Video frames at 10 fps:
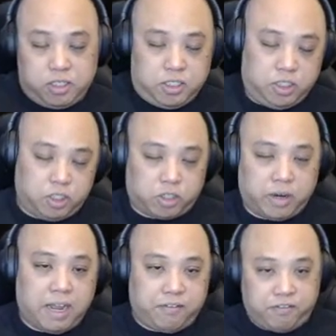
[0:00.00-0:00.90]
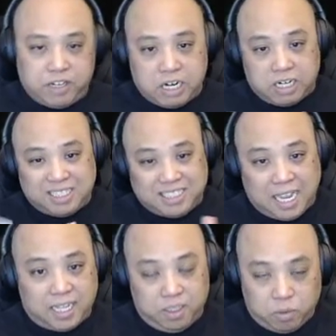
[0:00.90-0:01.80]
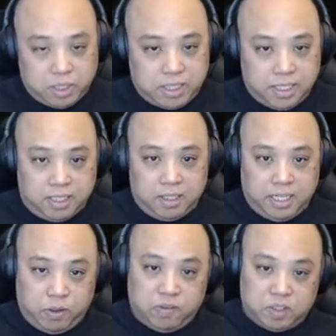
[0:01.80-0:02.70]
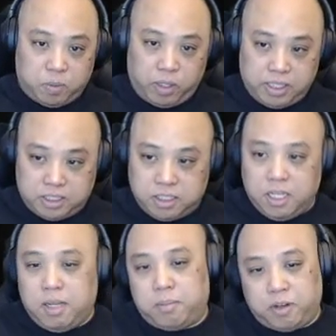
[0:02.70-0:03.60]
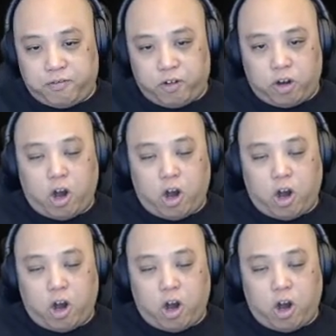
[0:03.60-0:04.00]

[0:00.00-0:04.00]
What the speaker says: your graph and figure out exactly what the equivalence point is. But for our